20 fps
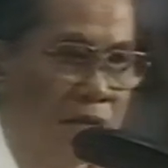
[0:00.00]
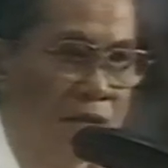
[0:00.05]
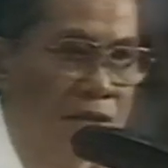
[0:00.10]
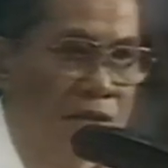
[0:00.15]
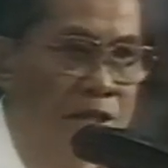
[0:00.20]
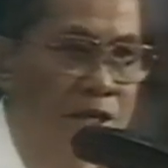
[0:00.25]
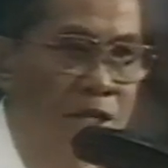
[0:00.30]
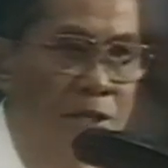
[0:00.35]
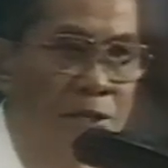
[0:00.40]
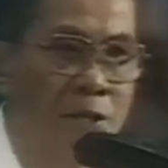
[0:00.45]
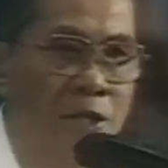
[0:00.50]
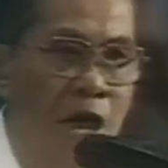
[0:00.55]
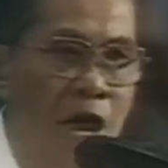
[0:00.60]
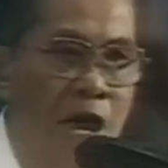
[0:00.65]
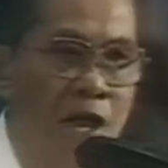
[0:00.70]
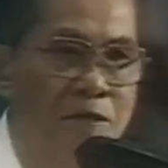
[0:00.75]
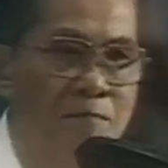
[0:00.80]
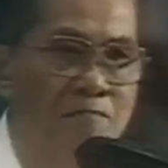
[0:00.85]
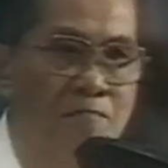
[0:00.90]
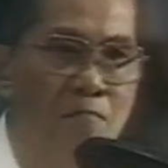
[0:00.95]
these
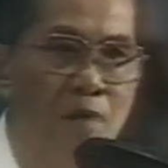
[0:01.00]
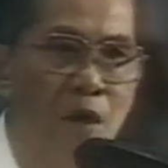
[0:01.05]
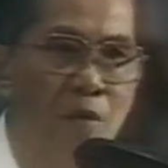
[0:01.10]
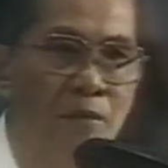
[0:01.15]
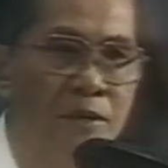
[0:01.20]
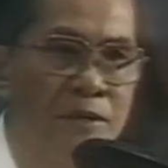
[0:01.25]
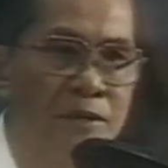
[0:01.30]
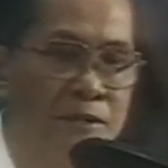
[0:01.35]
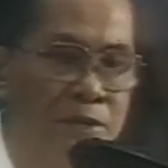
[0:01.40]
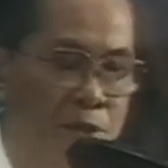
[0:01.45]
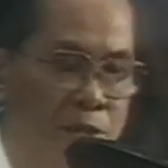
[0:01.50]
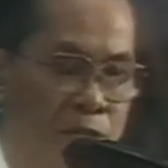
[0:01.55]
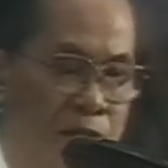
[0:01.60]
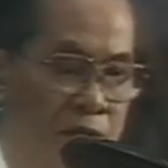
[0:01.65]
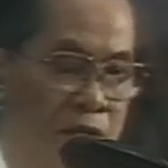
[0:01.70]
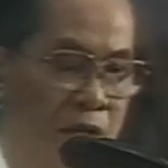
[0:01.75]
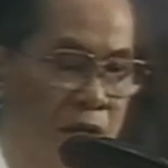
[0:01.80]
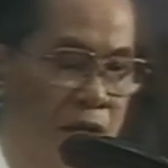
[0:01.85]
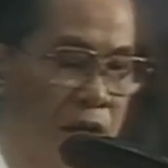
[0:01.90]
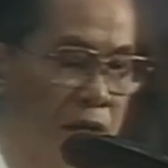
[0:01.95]
high moments in
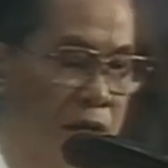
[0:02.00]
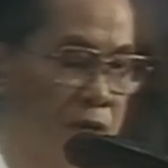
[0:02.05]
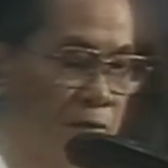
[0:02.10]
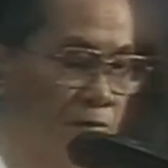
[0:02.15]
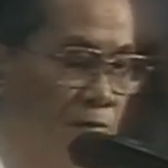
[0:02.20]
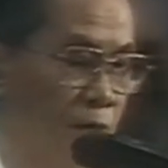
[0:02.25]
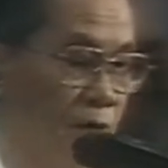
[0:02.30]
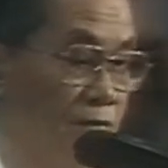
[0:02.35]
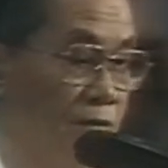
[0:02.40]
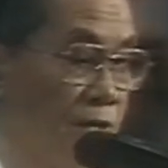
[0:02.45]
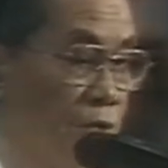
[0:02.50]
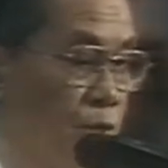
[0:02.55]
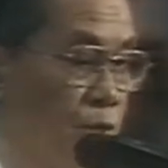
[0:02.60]
the life of this